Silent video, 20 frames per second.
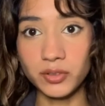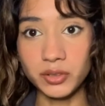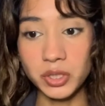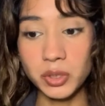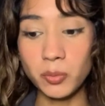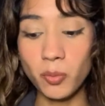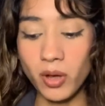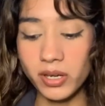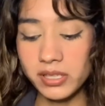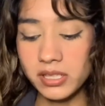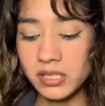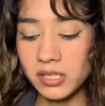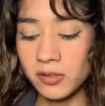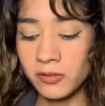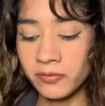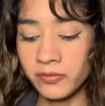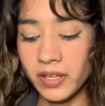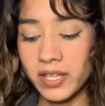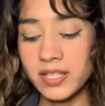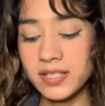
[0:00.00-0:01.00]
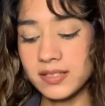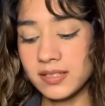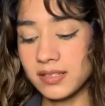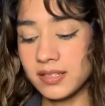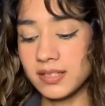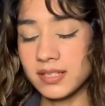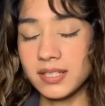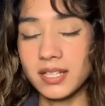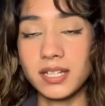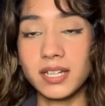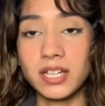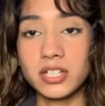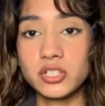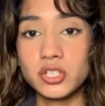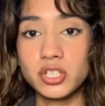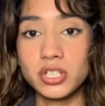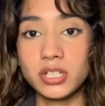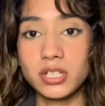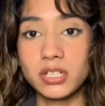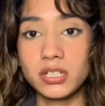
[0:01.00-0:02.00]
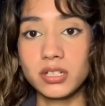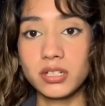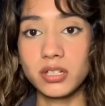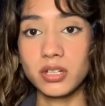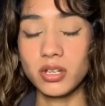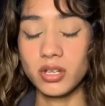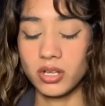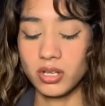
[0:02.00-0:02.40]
You want a new phase in this connection.